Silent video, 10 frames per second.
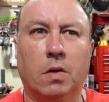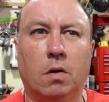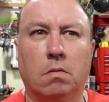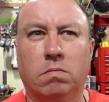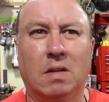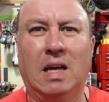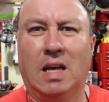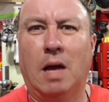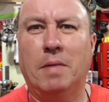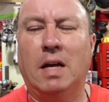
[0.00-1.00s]
Oh,
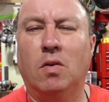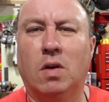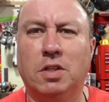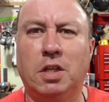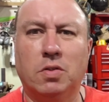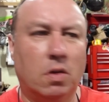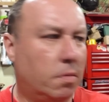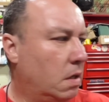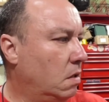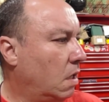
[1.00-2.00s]
I mean, I know how to change oil,
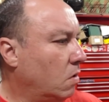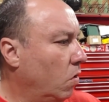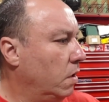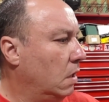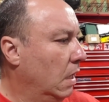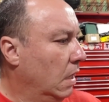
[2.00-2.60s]
but not the oil.